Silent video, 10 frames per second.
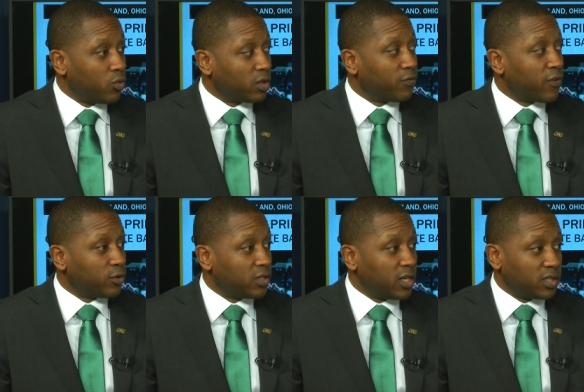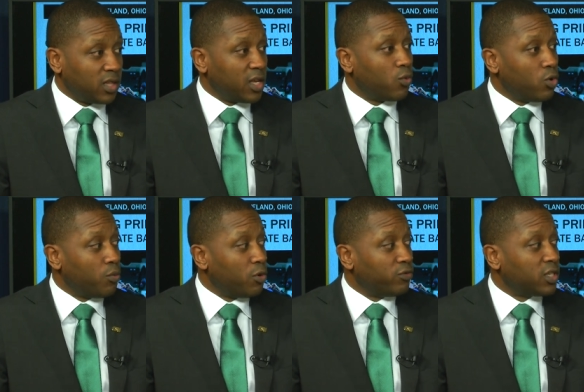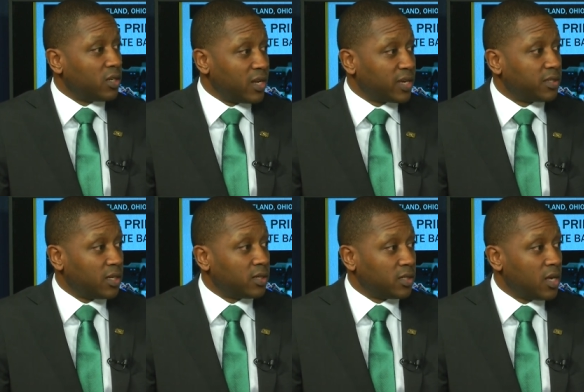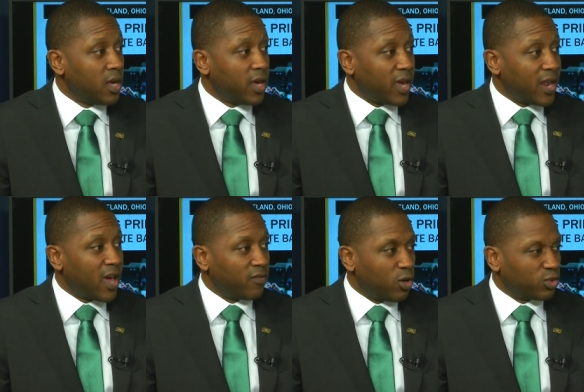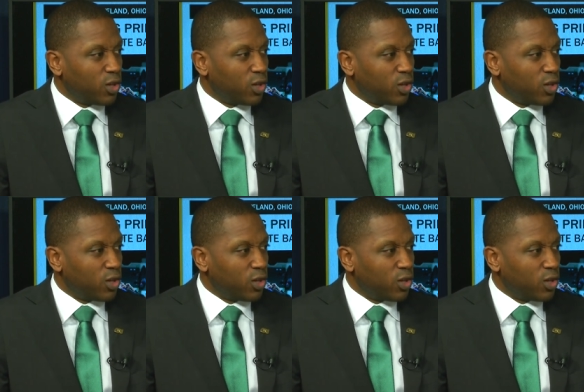with the first six, and then we'll move to the next six and have those